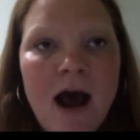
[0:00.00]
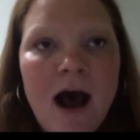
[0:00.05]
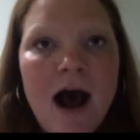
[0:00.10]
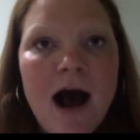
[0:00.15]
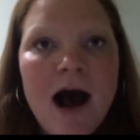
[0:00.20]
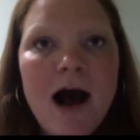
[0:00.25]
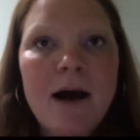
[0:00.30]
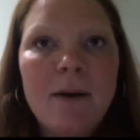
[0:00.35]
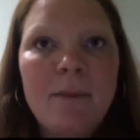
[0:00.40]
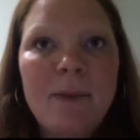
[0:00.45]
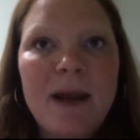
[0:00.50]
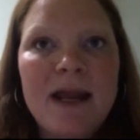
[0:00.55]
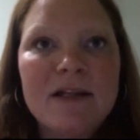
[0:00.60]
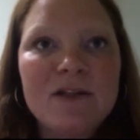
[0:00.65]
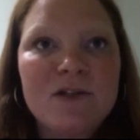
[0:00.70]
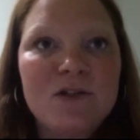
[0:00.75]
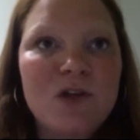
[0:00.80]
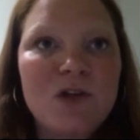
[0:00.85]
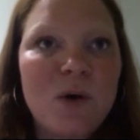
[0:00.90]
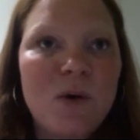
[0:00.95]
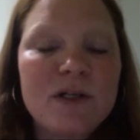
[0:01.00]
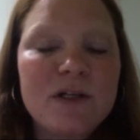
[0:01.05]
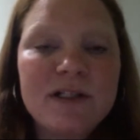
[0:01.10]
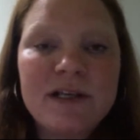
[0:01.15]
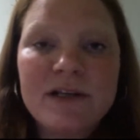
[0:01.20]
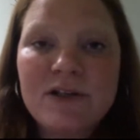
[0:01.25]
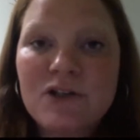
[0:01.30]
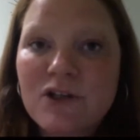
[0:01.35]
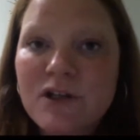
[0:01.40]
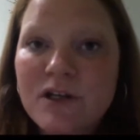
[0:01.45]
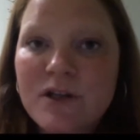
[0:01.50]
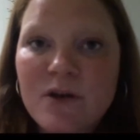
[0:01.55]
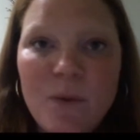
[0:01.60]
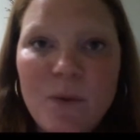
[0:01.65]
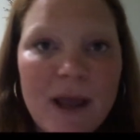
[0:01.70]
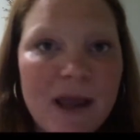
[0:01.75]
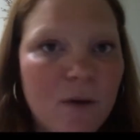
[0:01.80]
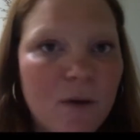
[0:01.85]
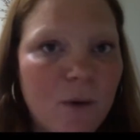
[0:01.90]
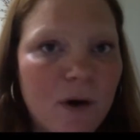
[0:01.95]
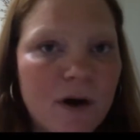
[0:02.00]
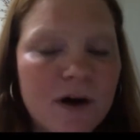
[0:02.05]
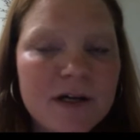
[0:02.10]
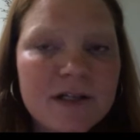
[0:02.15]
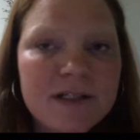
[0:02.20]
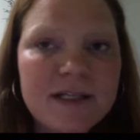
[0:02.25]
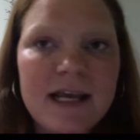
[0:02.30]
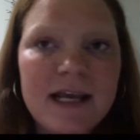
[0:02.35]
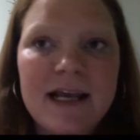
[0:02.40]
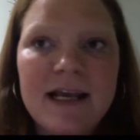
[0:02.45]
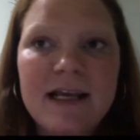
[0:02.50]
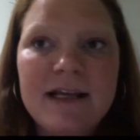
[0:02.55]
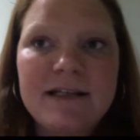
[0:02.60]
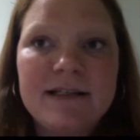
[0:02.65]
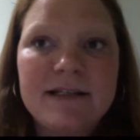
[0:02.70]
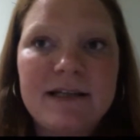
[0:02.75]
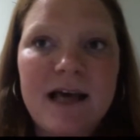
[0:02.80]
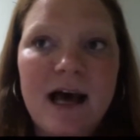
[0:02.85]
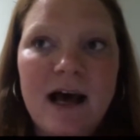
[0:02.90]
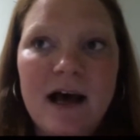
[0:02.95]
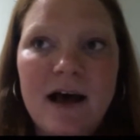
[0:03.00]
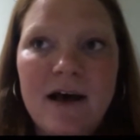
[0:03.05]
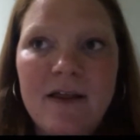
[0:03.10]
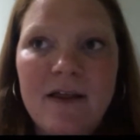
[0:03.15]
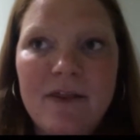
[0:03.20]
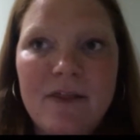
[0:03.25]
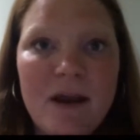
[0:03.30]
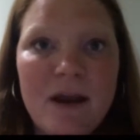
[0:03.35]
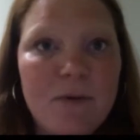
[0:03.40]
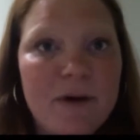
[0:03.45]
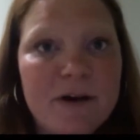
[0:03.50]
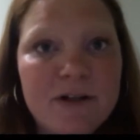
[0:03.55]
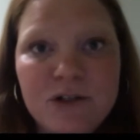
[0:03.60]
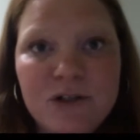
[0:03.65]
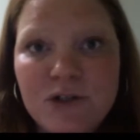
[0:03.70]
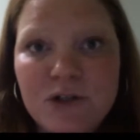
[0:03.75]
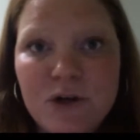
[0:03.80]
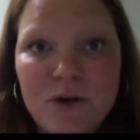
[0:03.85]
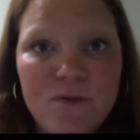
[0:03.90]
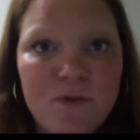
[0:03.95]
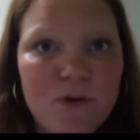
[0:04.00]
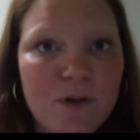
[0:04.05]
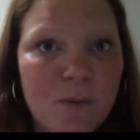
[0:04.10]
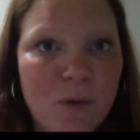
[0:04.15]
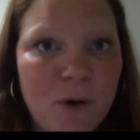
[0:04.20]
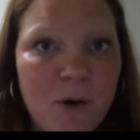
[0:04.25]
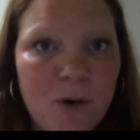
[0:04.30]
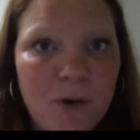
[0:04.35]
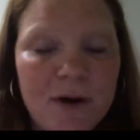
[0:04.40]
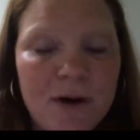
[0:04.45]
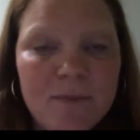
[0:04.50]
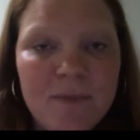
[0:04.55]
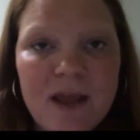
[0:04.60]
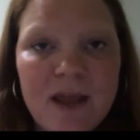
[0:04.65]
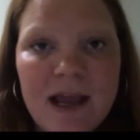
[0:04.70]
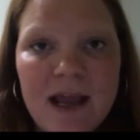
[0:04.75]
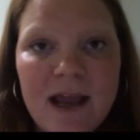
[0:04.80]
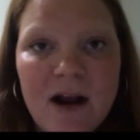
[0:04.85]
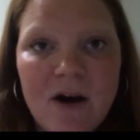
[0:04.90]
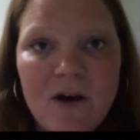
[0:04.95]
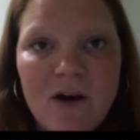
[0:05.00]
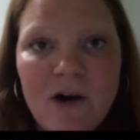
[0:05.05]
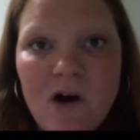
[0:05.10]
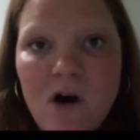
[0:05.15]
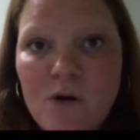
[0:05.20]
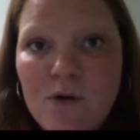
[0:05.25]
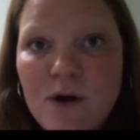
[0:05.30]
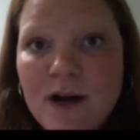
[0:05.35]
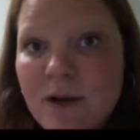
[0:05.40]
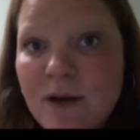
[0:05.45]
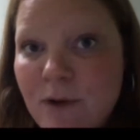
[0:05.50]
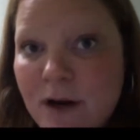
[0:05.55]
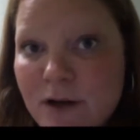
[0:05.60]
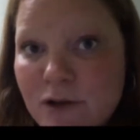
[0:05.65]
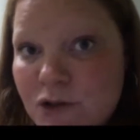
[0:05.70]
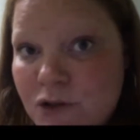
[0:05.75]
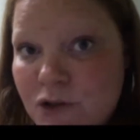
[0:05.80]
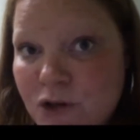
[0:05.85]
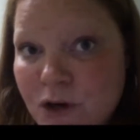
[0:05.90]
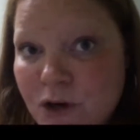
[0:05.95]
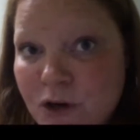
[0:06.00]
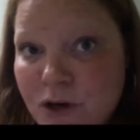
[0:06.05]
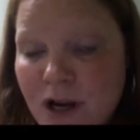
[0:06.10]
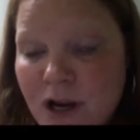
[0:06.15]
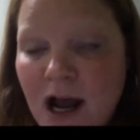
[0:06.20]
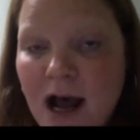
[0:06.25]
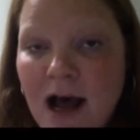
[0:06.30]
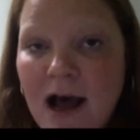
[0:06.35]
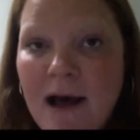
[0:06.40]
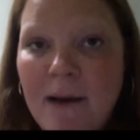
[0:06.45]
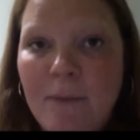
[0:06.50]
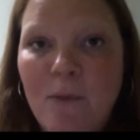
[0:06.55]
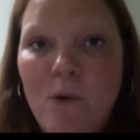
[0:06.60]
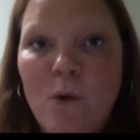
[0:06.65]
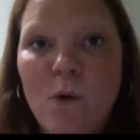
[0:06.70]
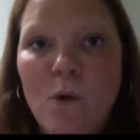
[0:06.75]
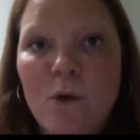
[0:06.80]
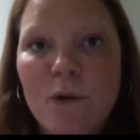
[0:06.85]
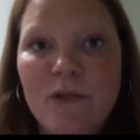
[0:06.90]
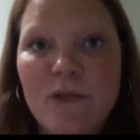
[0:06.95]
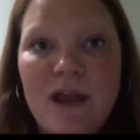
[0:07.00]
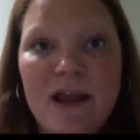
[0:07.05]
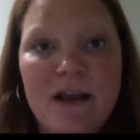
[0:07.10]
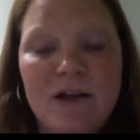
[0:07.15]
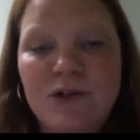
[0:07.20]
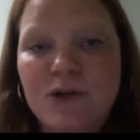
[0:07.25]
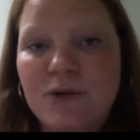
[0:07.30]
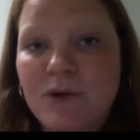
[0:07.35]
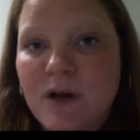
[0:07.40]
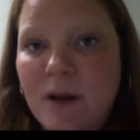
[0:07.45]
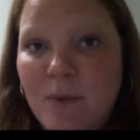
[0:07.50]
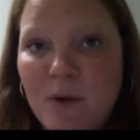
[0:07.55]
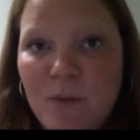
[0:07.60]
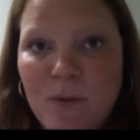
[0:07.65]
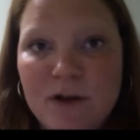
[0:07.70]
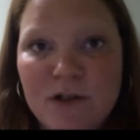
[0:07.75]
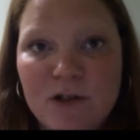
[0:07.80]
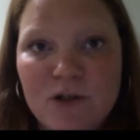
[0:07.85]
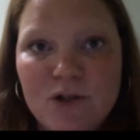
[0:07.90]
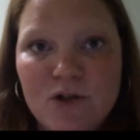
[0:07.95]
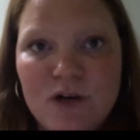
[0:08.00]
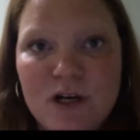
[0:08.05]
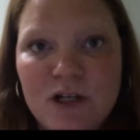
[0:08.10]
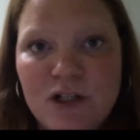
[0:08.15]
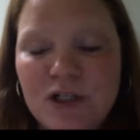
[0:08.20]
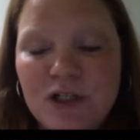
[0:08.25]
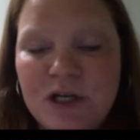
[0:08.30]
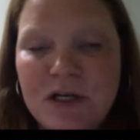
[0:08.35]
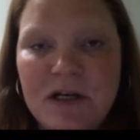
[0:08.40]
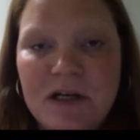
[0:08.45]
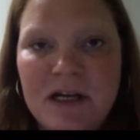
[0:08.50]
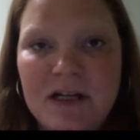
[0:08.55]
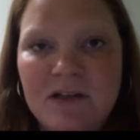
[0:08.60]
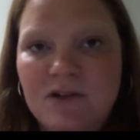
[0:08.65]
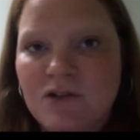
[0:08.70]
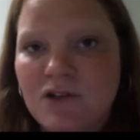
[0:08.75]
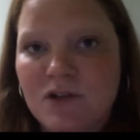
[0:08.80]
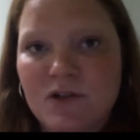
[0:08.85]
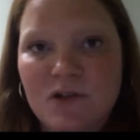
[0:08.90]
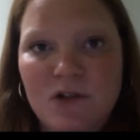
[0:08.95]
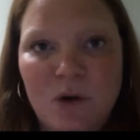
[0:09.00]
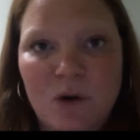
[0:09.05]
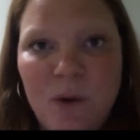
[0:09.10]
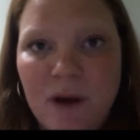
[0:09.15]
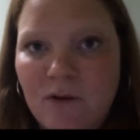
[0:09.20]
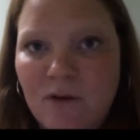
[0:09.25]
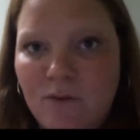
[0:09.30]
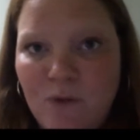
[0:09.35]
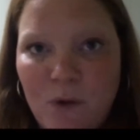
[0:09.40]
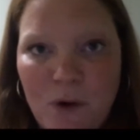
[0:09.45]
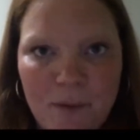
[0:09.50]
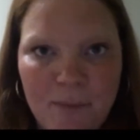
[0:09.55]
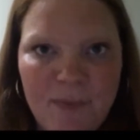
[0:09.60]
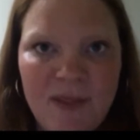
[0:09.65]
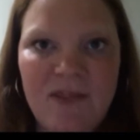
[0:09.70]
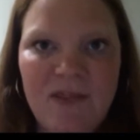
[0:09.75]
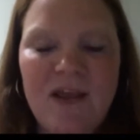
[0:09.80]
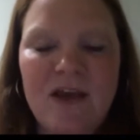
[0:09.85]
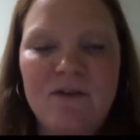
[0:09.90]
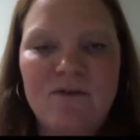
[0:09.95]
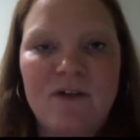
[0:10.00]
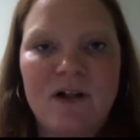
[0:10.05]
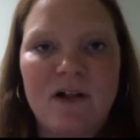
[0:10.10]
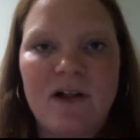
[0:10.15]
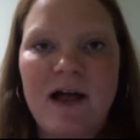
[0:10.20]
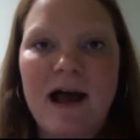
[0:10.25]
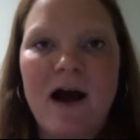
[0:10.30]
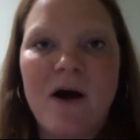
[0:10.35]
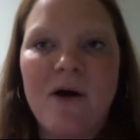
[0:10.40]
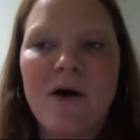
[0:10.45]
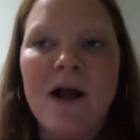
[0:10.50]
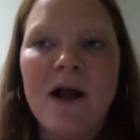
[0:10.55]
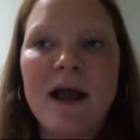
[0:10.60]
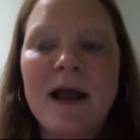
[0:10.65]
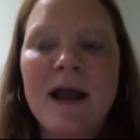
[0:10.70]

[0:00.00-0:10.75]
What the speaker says: And so essentially the way it works is they register for the program. They are already registered, or they can do it up at registration. It's just a quick form that they fill out.